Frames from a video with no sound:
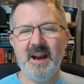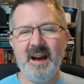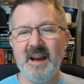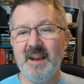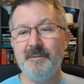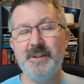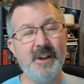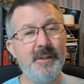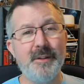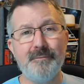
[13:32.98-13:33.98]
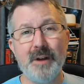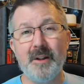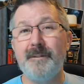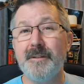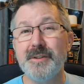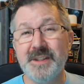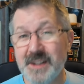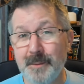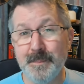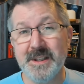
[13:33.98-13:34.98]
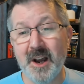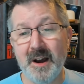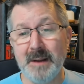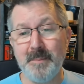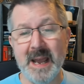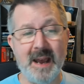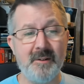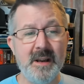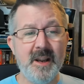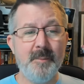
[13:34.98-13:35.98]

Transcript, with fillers: I have done the role for some time now,